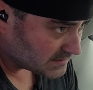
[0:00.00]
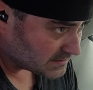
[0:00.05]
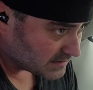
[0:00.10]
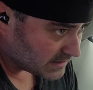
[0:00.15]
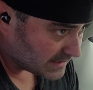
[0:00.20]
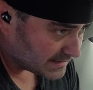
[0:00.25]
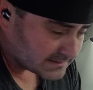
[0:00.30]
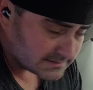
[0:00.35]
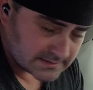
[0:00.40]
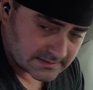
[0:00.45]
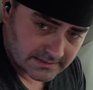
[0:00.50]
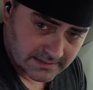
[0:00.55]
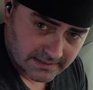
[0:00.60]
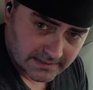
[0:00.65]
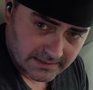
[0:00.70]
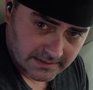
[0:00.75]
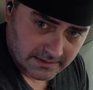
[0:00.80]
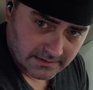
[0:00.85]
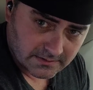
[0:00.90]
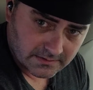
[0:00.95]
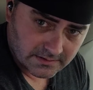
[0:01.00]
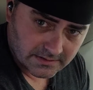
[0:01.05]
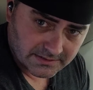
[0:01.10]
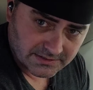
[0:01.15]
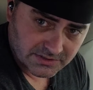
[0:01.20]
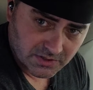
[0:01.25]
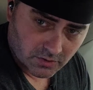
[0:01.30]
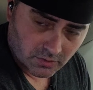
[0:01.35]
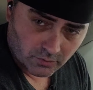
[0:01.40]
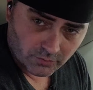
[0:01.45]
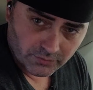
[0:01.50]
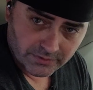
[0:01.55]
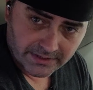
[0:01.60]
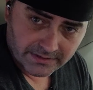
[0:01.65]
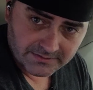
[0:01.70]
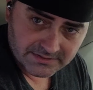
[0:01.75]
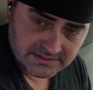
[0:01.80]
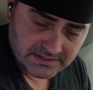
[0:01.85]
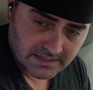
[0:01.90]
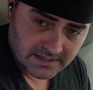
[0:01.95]
like today, it's cold
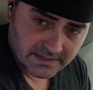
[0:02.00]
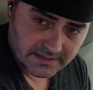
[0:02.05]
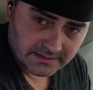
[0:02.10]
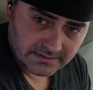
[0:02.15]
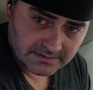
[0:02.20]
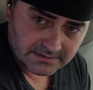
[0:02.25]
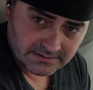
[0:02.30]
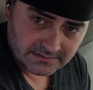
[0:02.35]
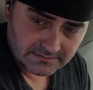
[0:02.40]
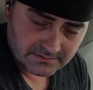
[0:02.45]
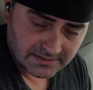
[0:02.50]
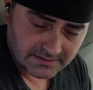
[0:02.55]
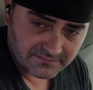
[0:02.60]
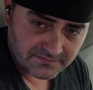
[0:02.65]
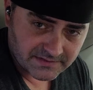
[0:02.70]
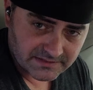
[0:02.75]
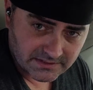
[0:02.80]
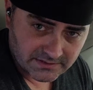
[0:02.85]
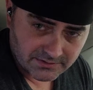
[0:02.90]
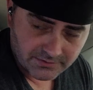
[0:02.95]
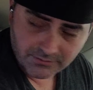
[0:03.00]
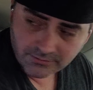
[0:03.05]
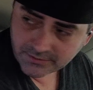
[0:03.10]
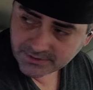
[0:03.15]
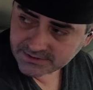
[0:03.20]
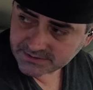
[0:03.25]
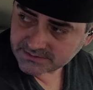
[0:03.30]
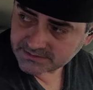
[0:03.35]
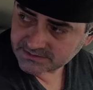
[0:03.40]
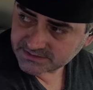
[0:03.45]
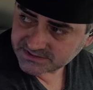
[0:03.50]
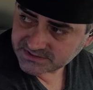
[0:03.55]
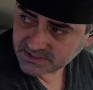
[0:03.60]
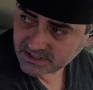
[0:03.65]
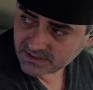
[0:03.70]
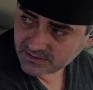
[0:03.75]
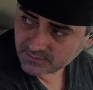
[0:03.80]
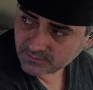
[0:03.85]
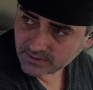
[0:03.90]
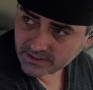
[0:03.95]
outside. It's like 50 degrees. It's
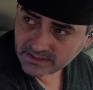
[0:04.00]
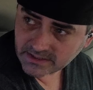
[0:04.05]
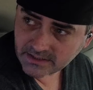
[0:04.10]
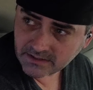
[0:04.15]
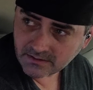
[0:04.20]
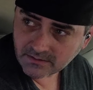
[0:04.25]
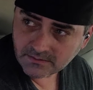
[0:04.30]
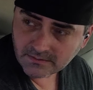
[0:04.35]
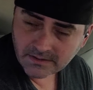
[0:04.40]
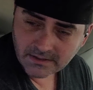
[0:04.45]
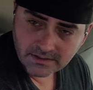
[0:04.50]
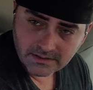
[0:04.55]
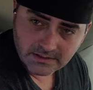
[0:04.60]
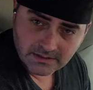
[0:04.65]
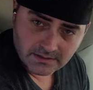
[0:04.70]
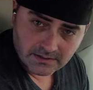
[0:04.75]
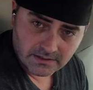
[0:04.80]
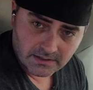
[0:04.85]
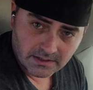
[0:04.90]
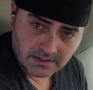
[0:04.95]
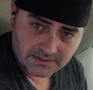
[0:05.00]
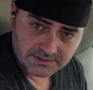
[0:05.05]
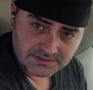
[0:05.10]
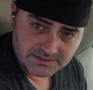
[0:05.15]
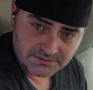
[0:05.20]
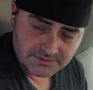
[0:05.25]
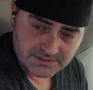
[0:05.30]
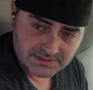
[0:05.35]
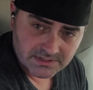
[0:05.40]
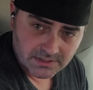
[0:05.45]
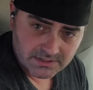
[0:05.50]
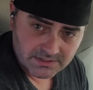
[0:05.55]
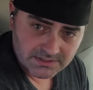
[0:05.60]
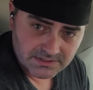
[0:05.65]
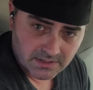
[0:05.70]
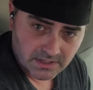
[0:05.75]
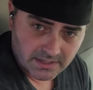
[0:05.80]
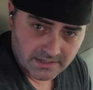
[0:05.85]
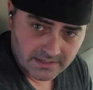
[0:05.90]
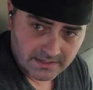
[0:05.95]
kind of rainy. So the sun's
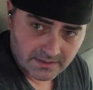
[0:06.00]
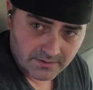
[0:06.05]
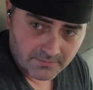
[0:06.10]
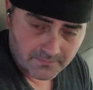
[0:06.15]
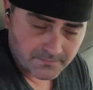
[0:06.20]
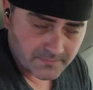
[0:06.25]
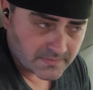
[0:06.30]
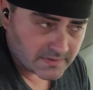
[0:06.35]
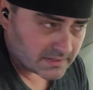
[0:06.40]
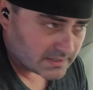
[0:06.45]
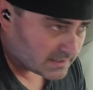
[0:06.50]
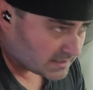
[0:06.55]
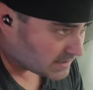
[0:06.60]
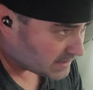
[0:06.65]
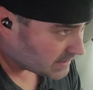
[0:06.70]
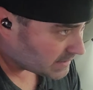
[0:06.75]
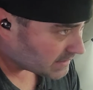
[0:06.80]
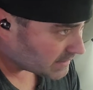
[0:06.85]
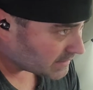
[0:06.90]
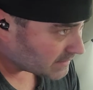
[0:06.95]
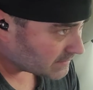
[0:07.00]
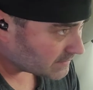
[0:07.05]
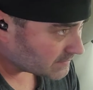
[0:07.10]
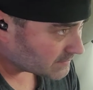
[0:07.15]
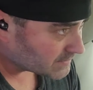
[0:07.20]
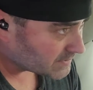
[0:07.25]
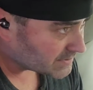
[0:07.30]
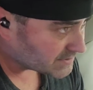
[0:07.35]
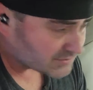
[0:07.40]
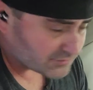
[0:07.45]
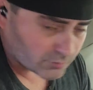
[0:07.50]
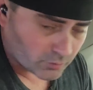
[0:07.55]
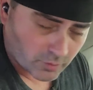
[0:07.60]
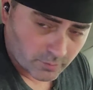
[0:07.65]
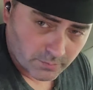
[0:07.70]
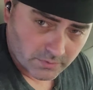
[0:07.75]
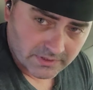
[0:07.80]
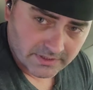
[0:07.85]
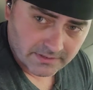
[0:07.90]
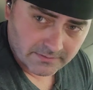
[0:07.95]
not out. Because
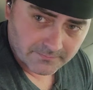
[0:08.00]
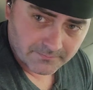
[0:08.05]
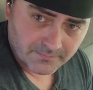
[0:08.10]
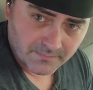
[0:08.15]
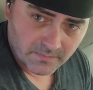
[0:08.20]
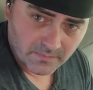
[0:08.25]
normally,